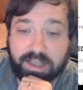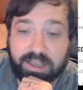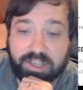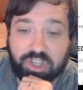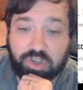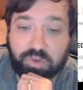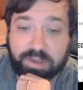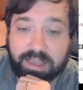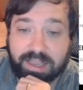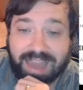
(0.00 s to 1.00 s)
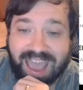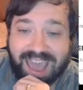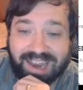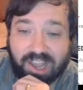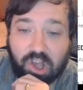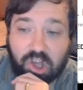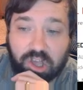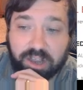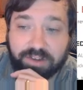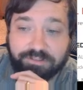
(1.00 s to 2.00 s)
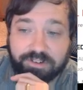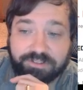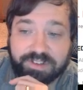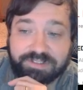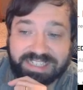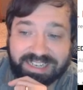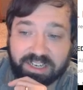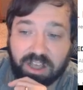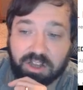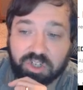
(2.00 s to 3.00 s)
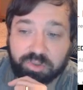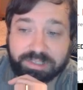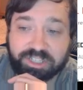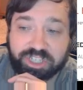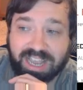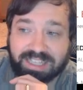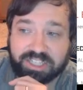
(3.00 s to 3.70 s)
you can add it on for $15, which is actually